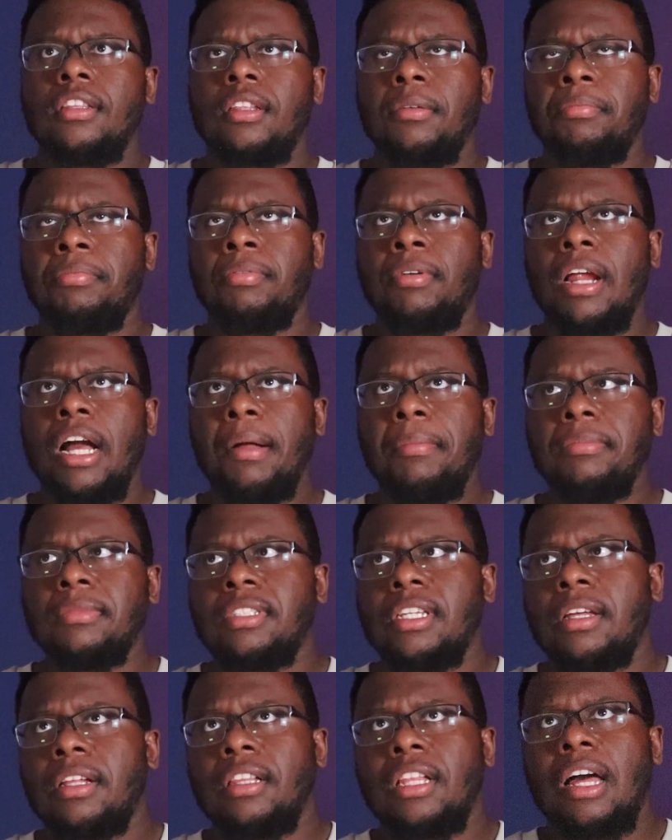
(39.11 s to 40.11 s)
the
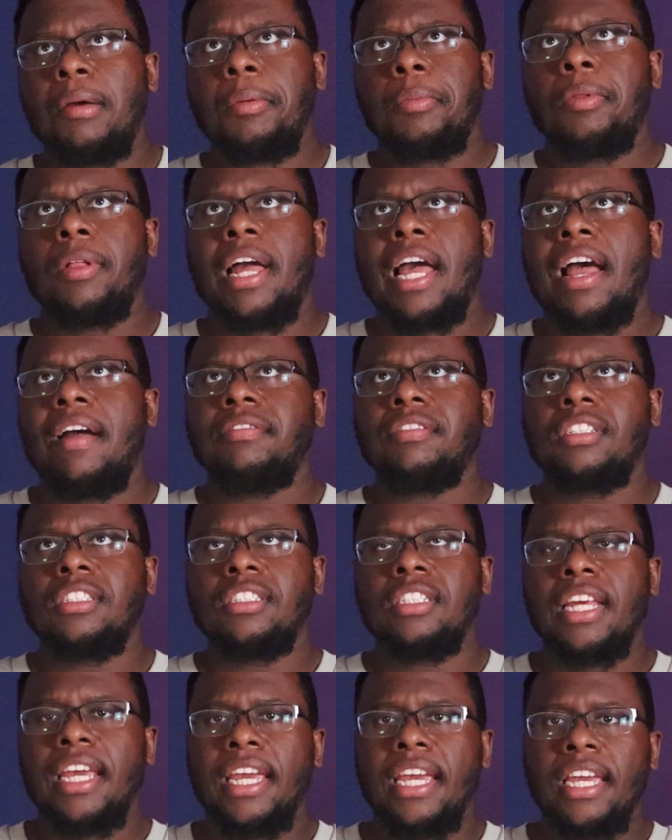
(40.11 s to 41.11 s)
problems that a lot of people have
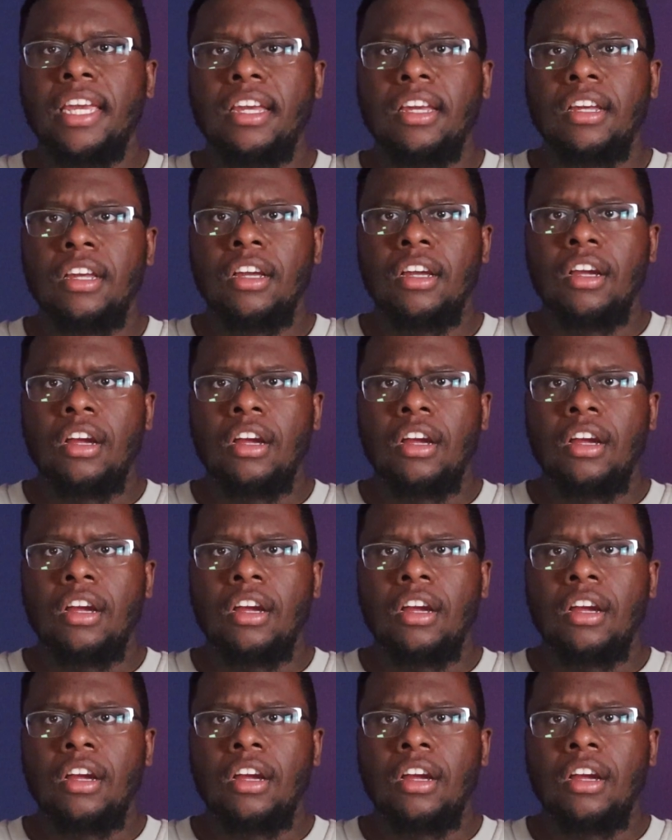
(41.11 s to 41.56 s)
today